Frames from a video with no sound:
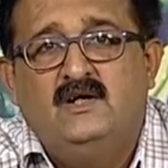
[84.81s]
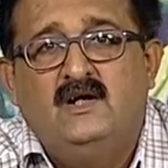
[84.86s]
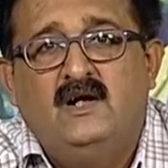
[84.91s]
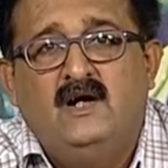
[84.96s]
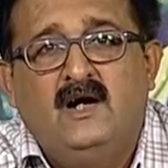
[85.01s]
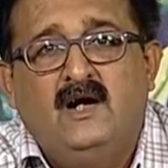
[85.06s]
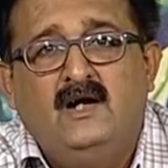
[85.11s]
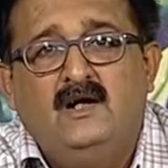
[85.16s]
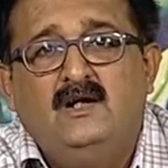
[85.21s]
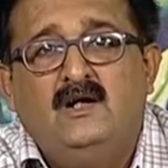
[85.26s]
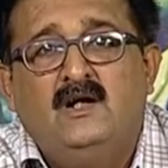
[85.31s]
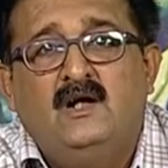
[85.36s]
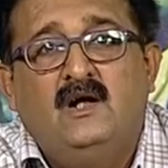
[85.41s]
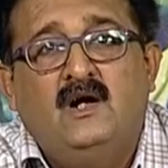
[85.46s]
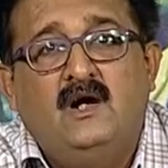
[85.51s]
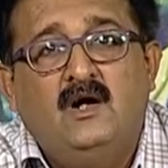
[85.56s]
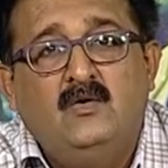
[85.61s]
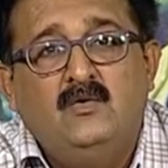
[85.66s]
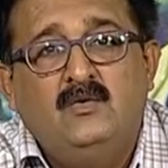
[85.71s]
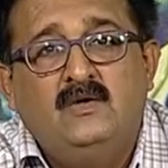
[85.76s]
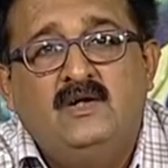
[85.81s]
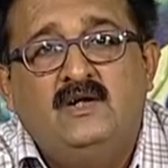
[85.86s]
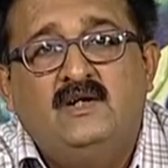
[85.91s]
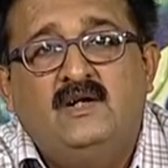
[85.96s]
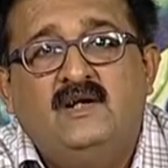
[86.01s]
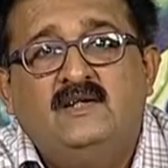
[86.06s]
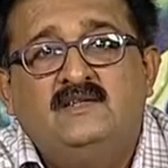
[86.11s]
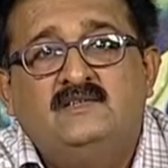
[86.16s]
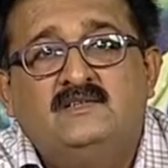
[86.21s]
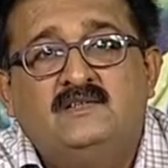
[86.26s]
and how data
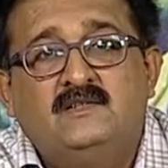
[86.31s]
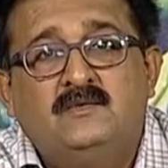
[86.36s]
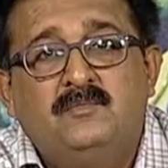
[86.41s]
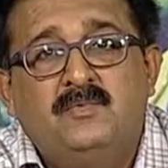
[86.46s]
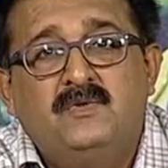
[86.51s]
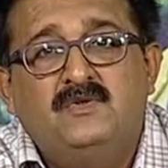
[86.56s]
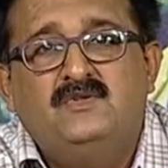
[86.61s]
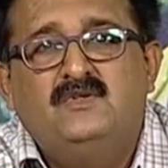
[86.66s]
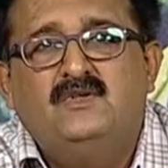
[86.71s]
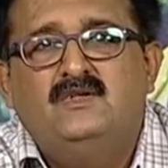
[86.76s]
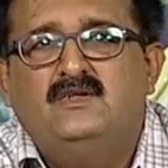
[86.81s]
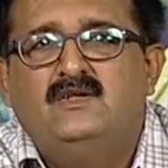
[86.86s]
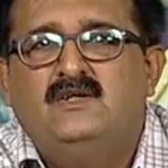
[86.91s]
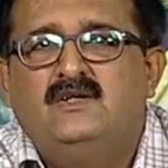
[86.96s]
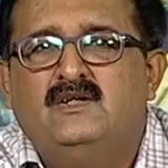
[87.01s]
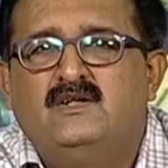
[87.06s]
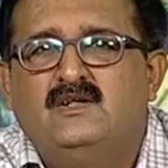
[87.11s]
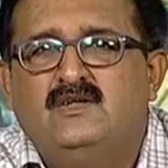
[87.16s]
is represented